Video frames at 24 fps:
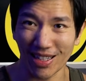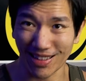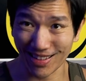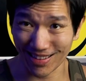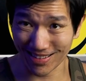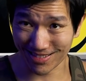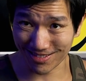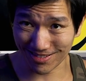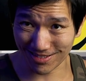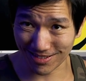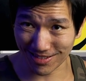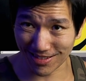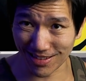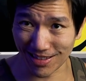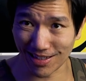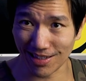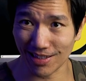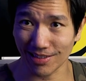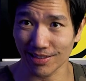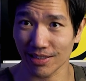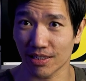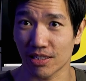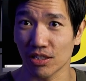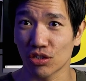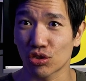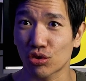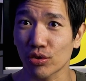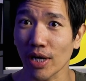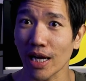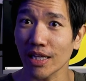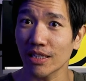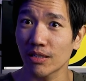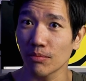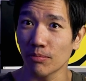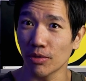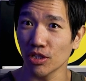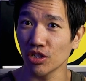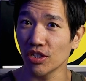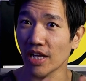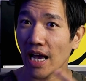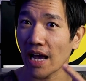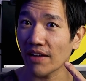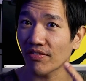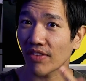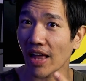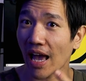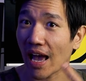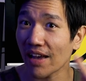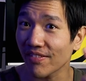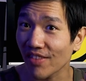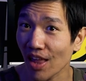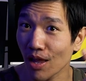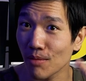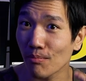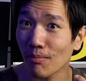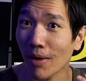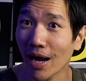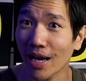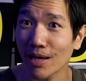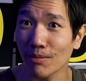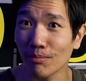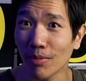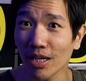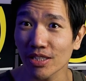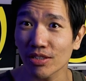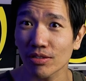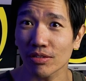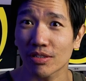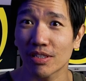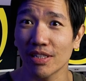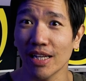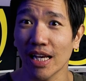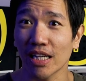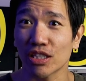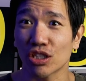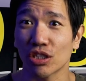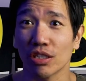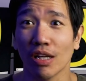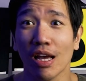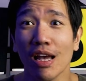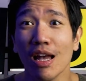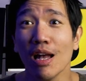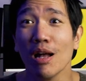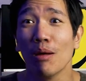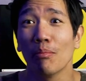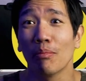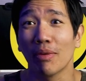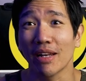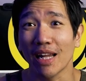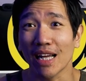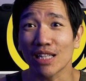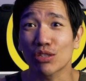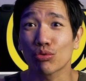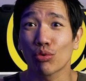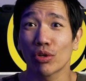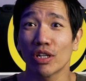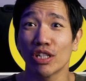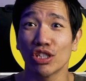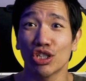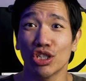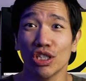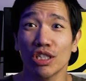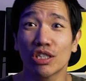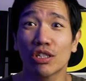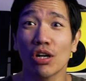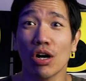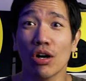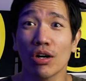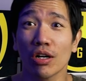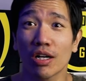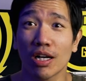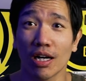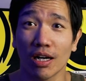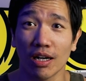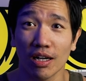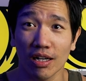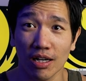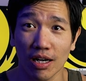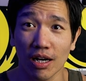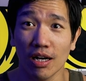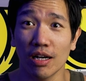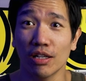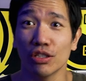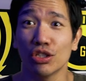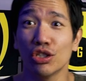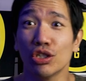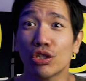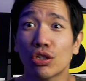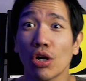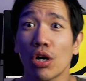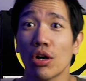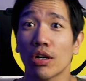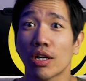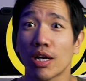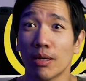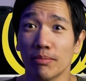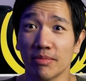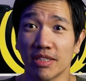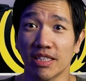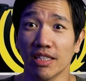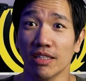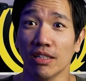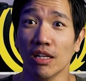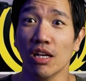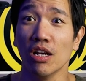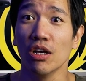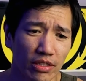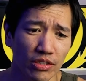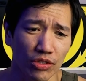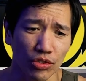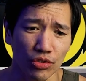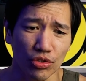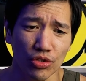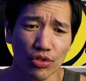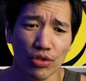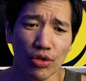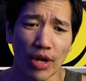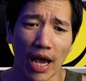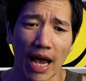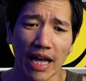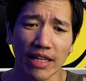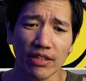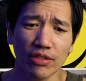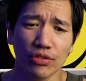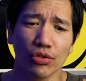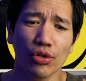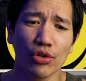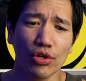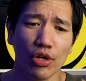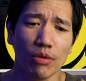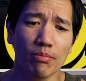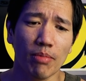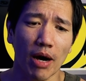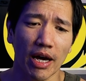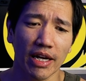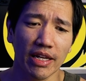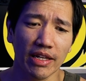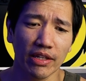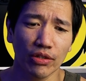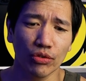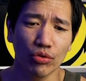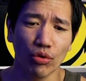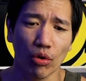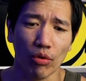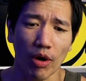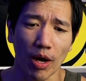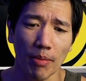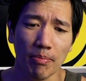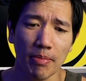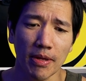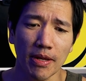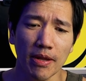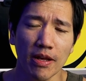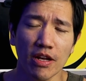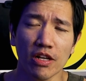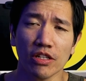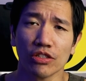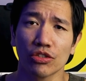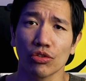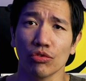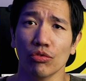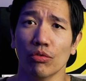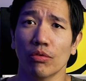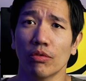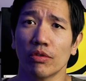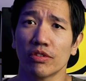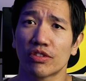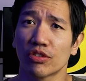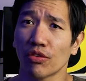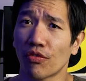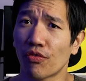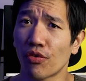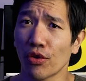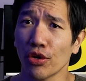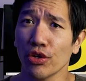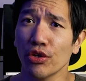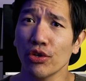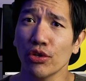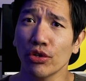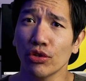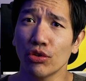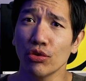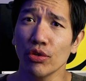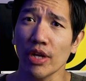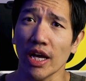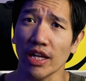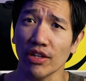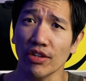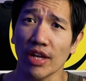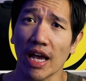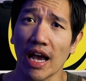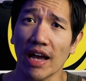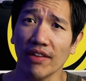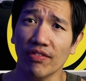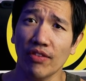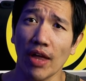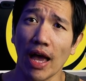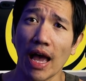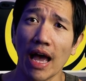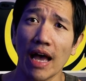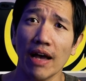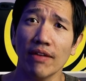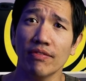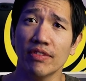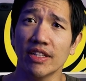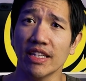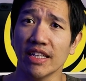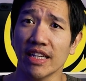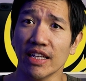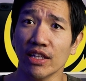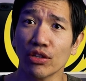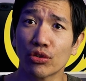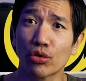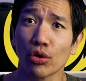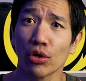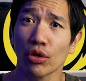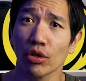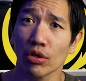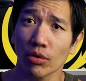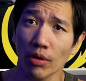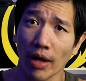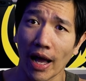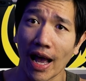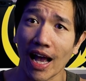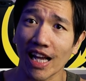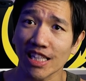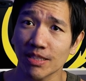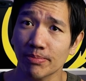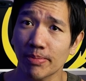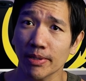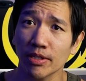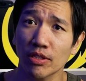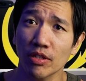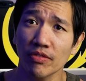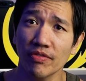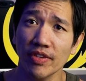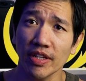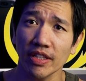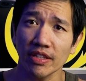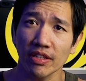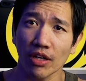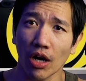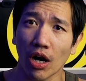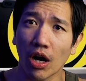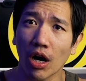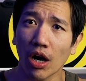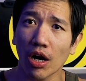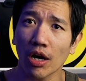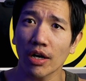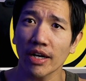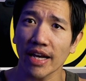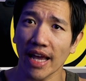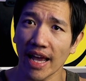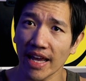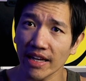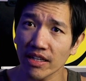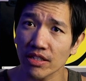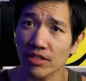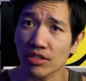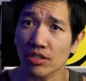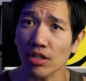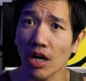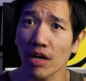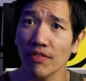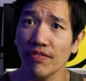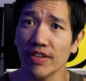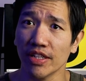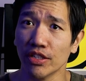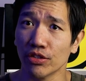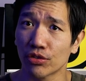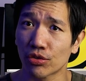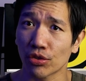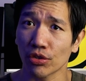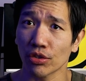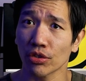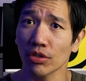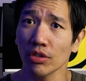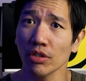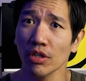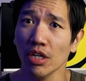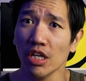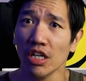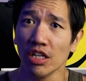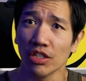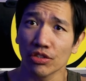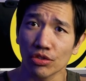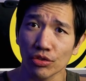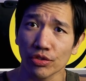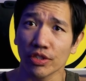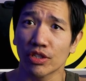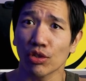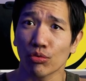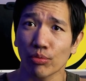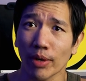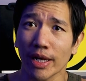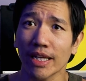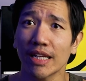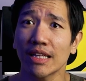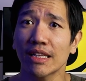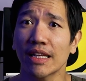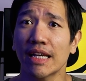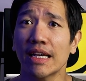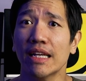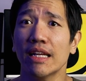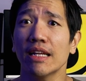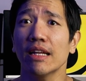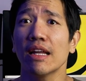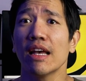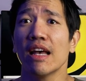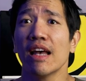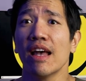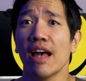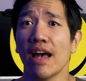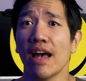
right? Like, rah, they contracted, but you have to have that mind-muscle connection. But that's where the Qigong comes in. So you had to turn your body into a weapon. So for you to do that, you had to have the internal aspect of it, the hard and the soft internal, so you could regulate it.